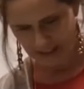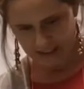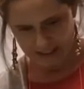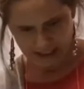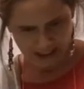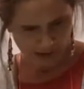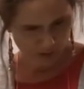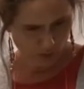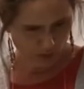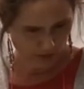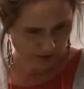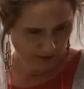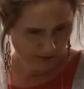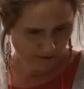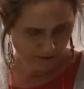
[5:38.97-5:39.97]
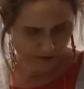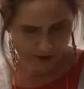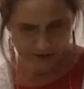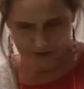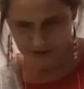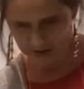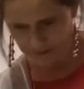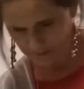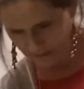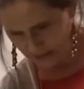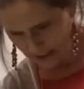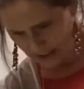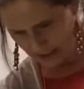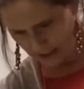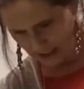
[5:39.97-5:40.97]
And I move a little farther,
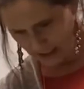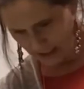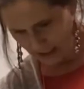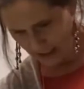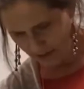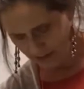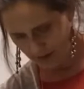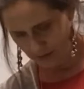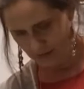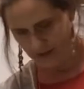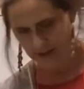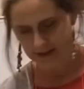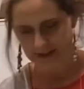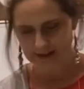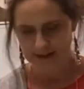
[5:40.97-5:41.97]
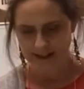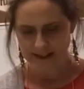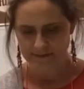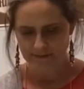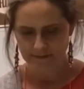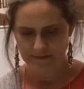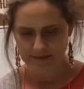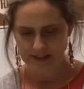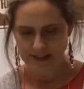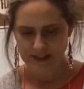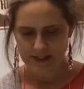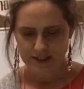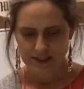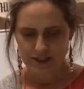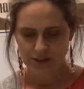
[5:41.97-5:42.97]
and I'm going to put a little line.
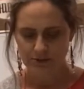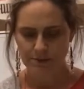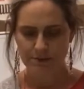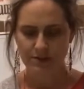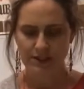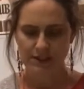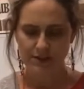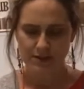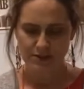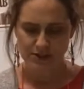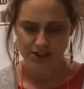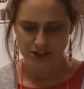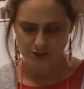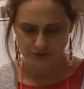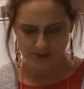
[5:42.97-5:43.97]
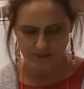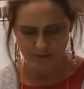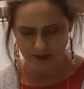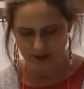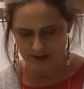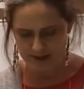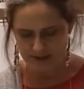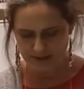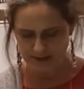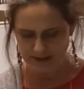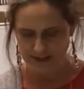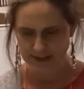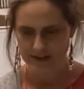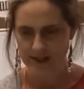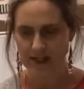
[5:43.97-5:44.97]
So by putting those 3 marks on
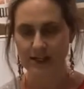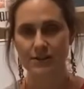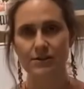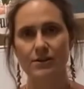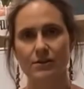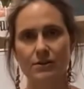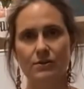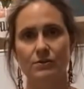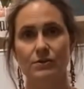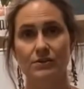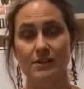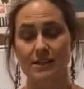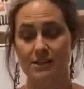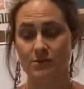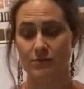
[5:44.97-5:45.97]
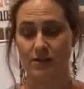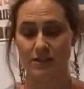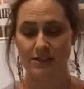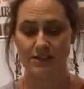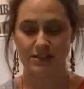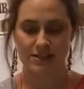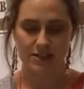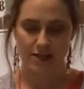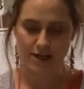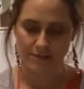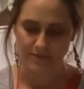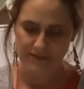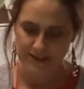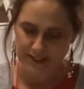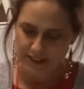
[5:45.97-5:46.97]
there, I know that that's where I need to cut.
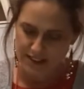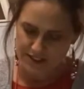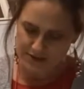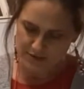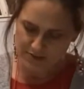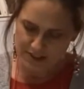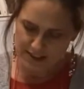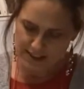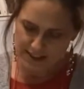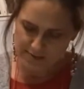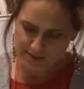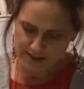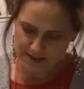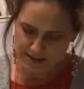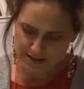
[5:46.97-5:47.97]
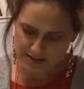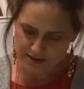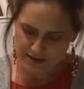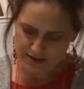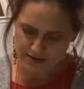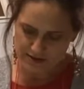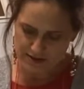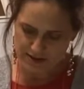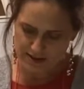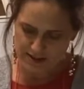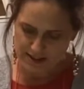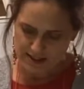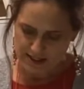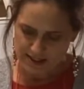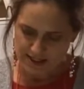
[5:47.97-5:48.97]
So I'm going to take my scissors,
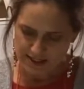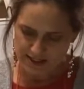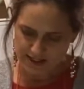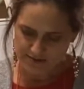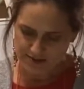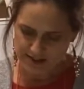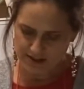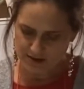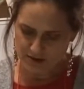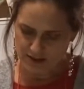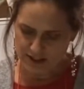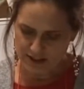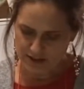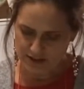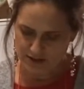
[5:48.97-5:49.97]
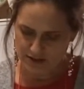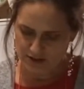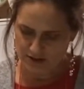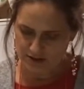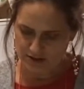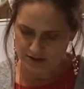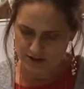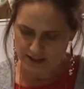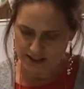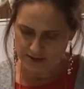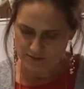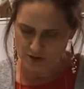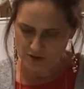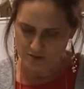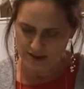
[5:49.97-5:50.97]
and I'm just going to take a
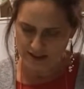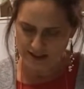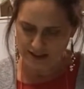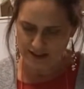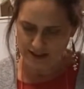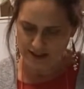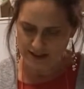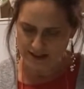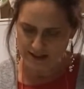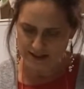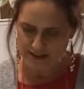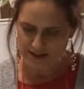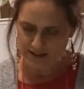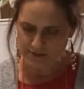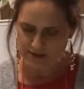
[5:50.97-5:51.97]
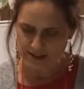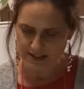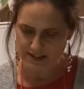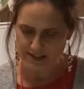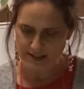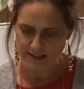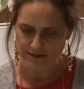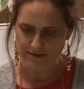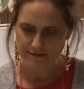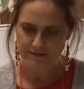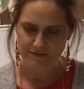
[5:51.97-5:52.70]
moment and cut this piece off.